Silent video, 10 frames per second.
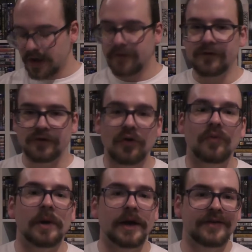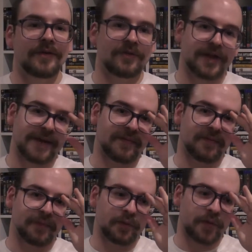if you know my series anatomy of
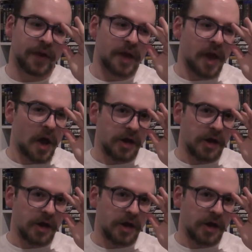a Blu-ray,